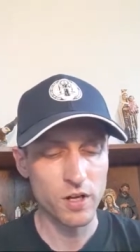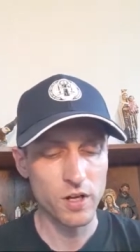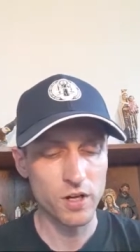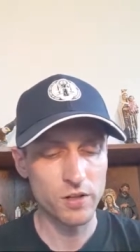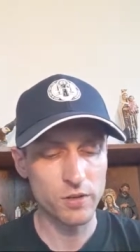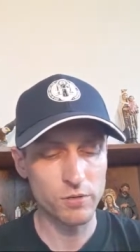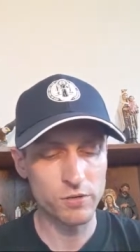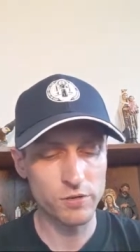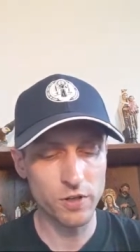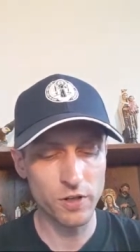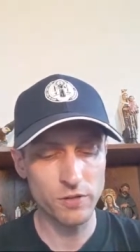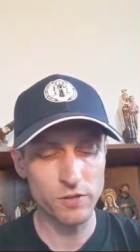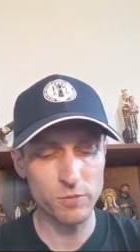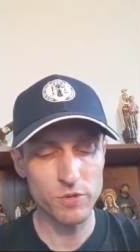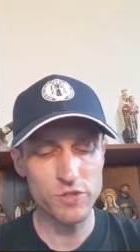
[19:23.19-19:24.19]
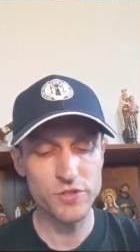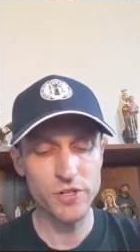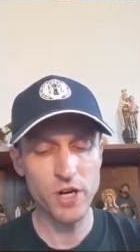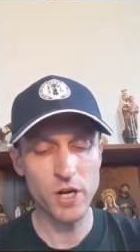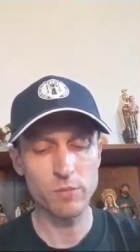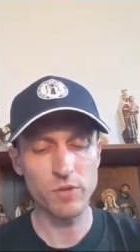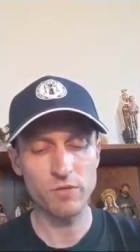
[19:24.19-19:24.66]
and there was not so much
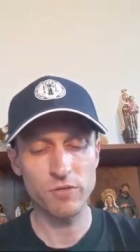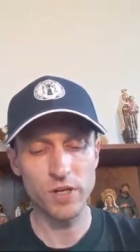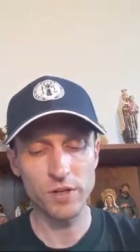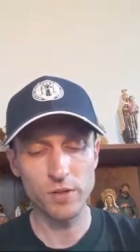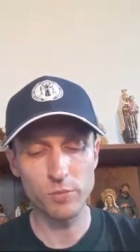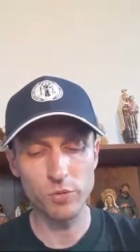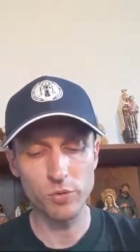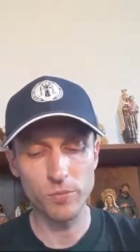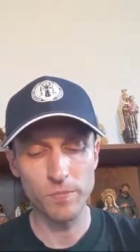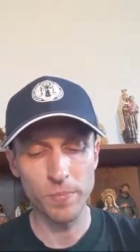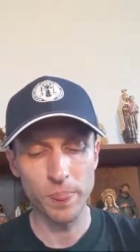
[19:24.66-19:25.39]
time available.